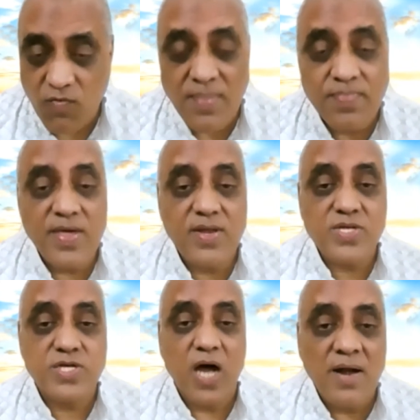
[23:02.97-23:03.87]
When there
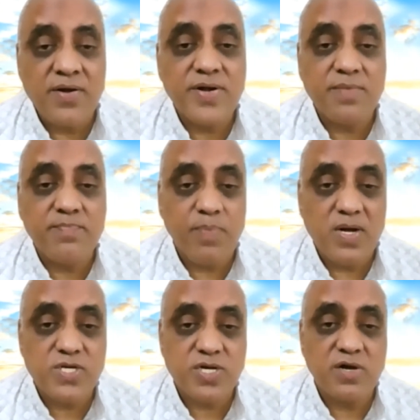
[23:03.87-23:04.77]
is 100%
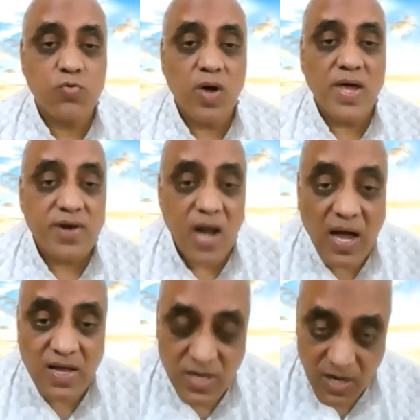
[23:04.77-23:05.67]

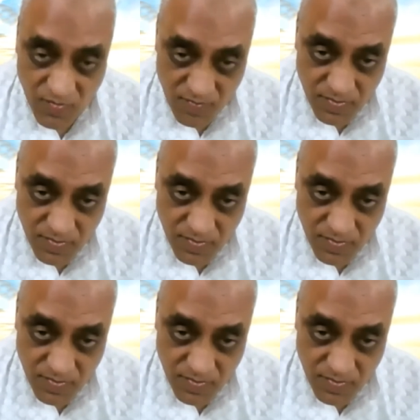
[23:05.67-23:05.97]
vairagya.